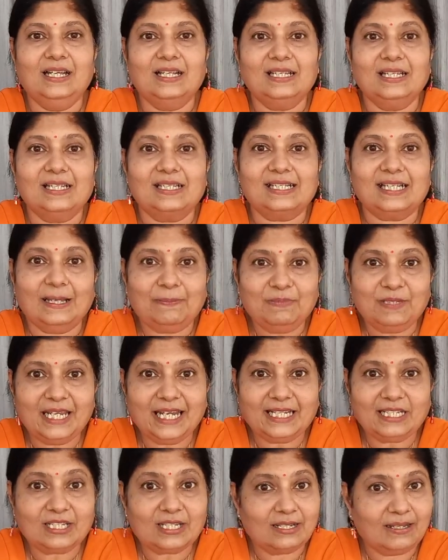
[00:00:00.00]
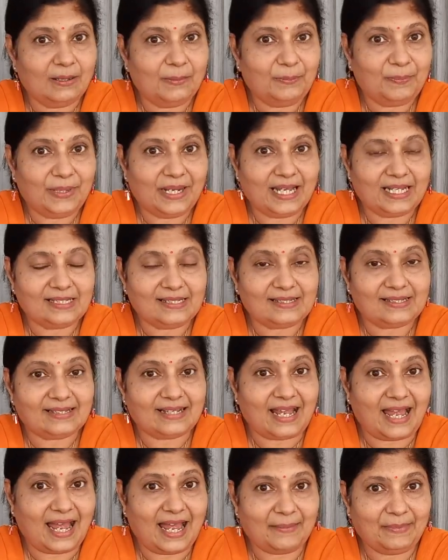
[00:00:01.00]
Subject plus
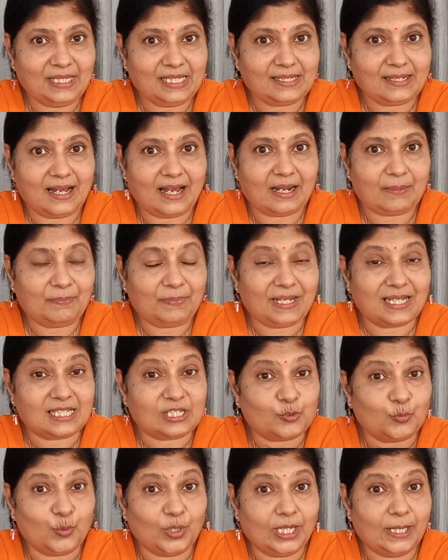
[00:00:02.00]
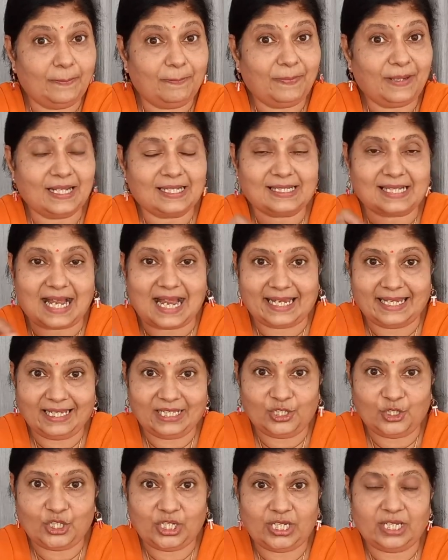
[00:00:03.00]
am is are plus verb plus
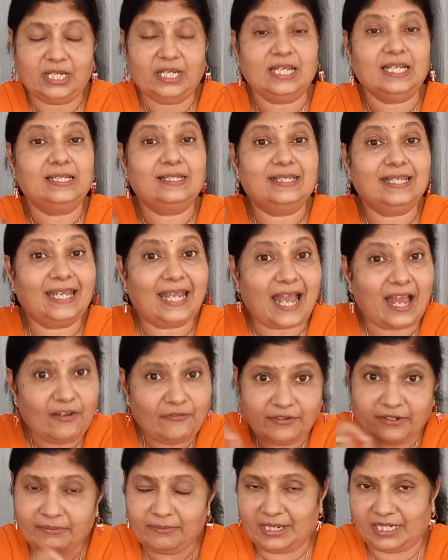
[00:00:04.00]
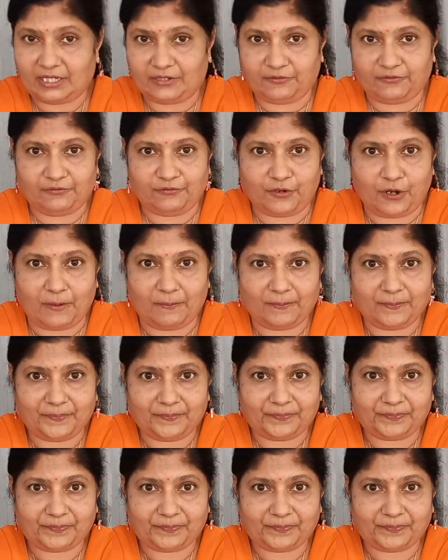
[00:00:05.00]
ing is the affirmative form.